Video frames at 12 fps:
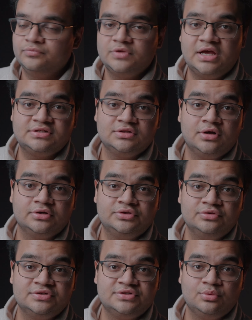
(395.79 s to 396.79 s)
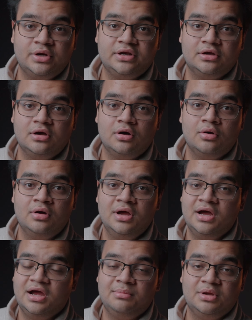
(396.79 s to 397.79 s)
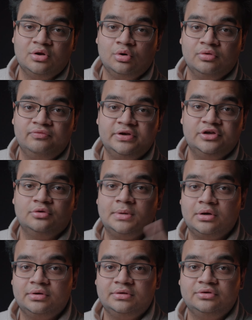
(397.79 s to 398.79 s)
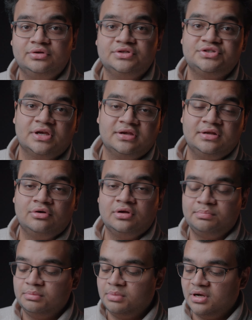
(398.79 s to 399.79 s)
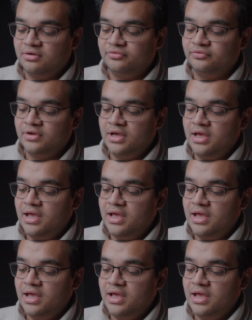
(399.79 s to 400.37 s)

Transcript: S-Log2 is the way to go. I made a whole video about it, you can check it out up above.